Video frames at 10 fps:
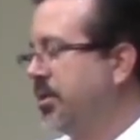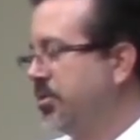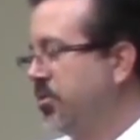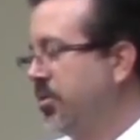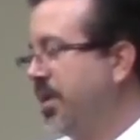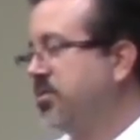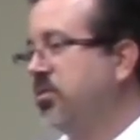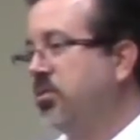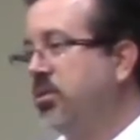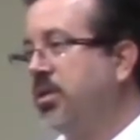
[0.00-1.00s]
So that's
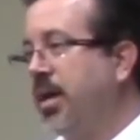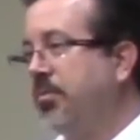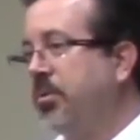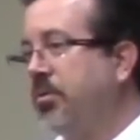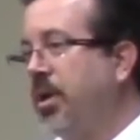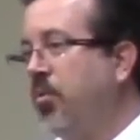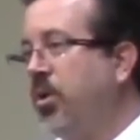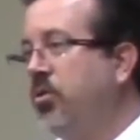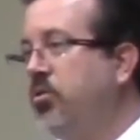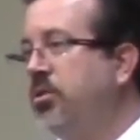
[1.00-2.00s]
the good time, okay?
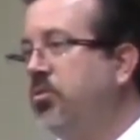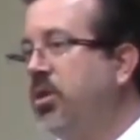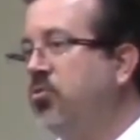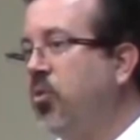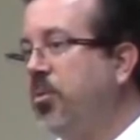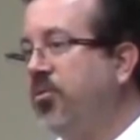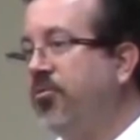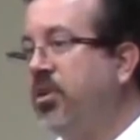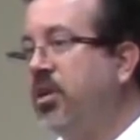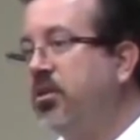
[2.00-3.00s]
We do this, we control people
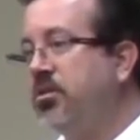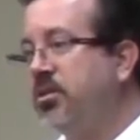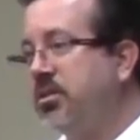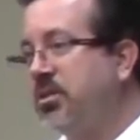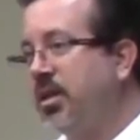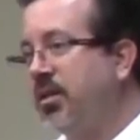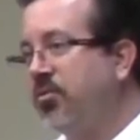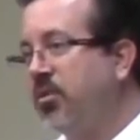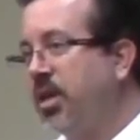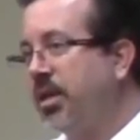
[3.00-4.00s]
for years in this setting
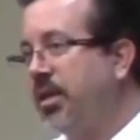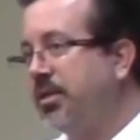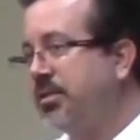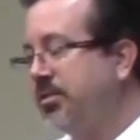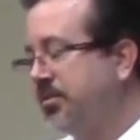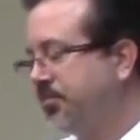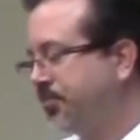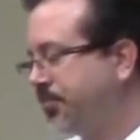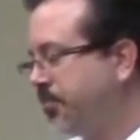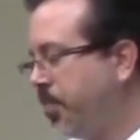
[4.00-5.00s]
for a lot of cases.
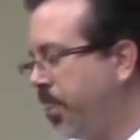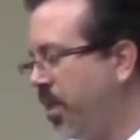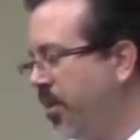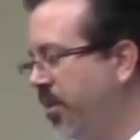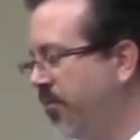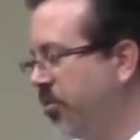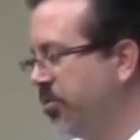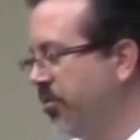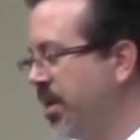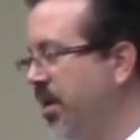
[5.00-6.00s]
The
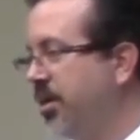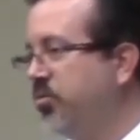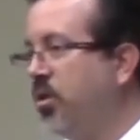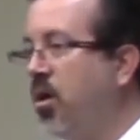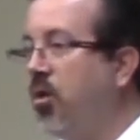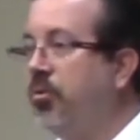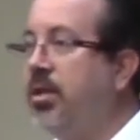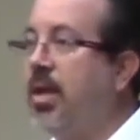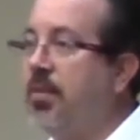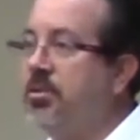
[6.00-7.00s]
unfortunate reality is we all
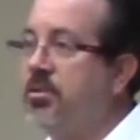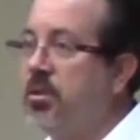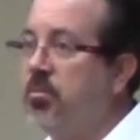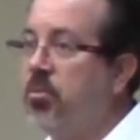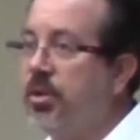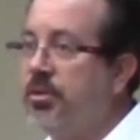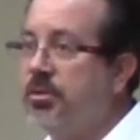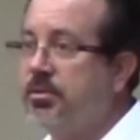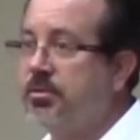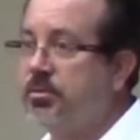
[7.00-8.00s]
relapse at some point,
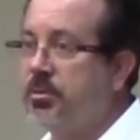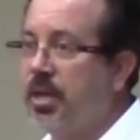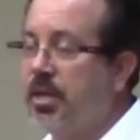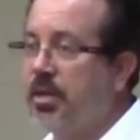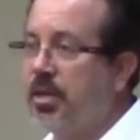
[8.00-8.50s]
okay?